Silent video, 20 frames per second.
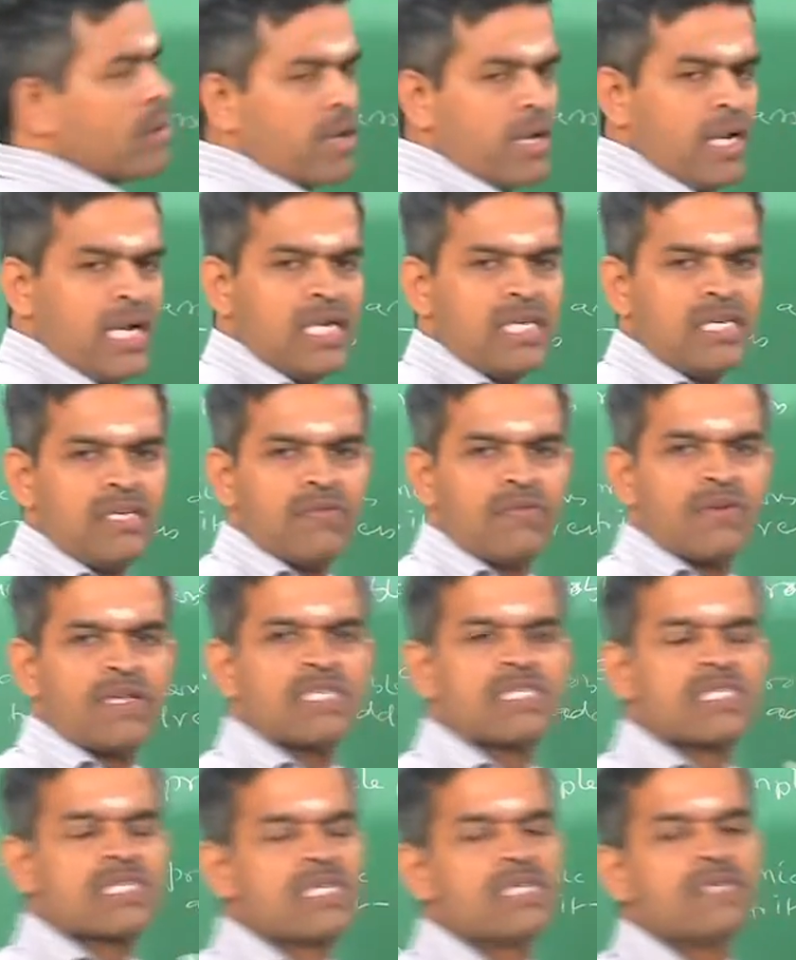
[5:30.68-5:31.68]
relative
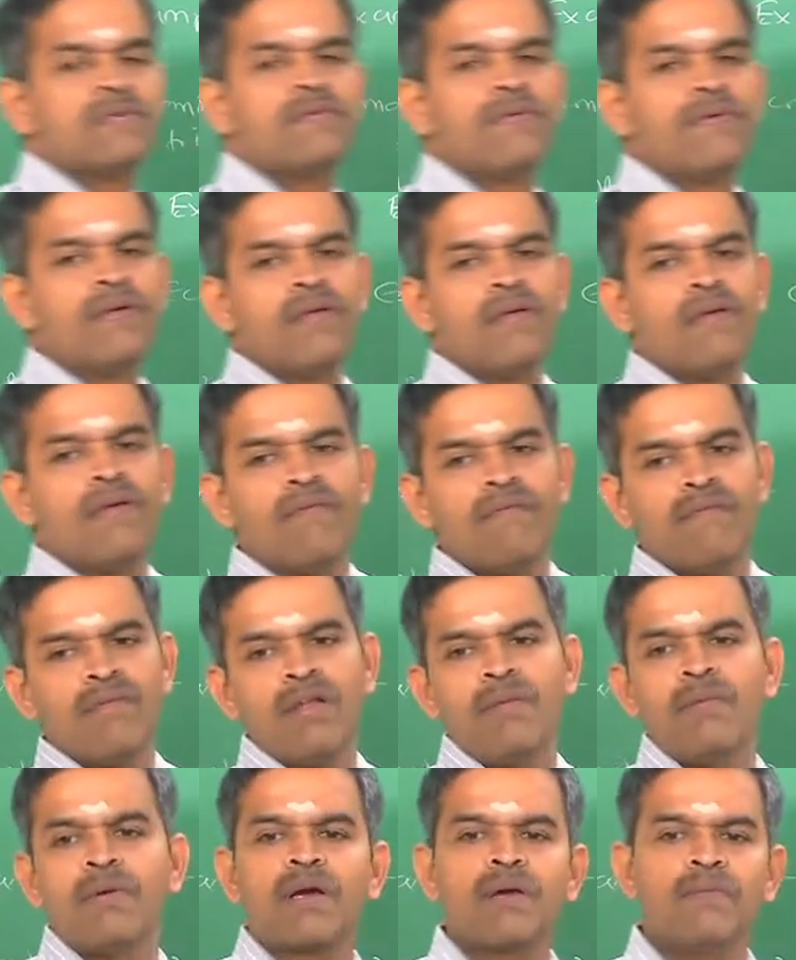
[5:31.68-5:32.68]
risk
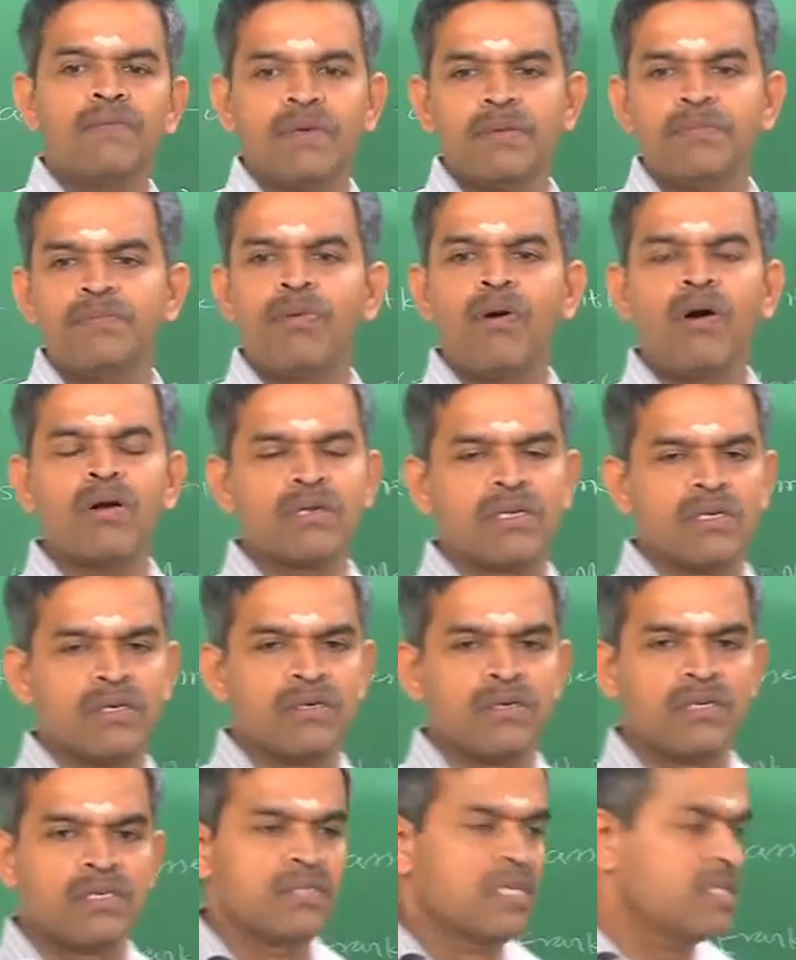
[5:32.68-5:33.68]
will become
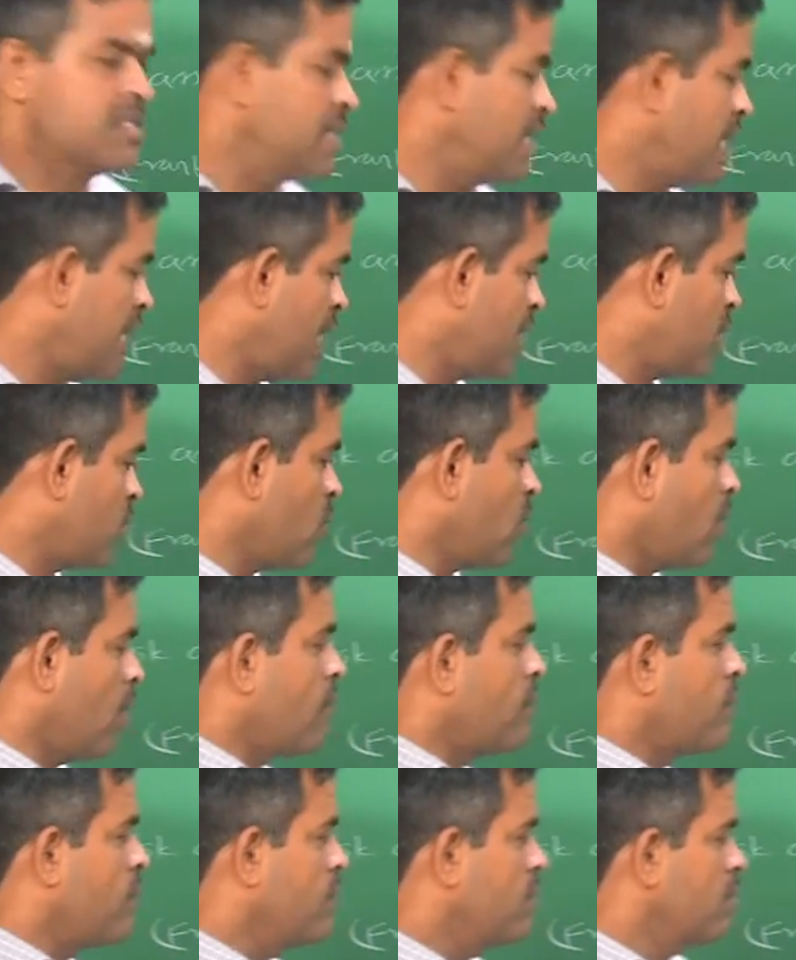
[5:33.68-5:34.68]
important in the scenario
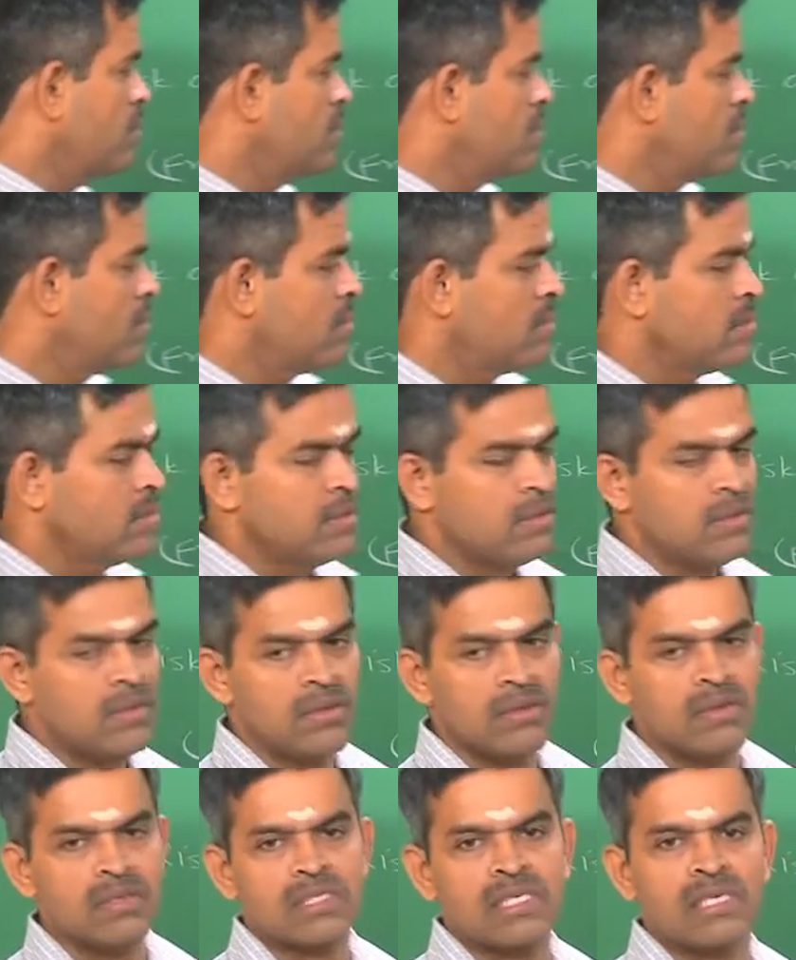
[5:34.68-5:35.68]
of
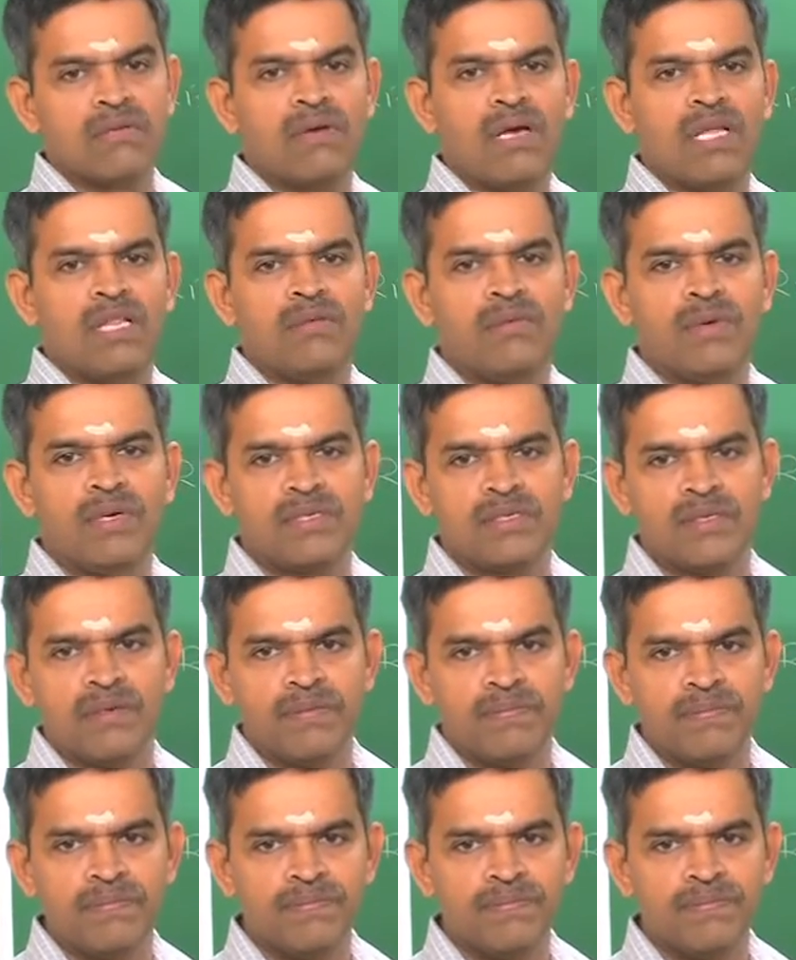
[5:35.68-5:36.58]
risk evaluation.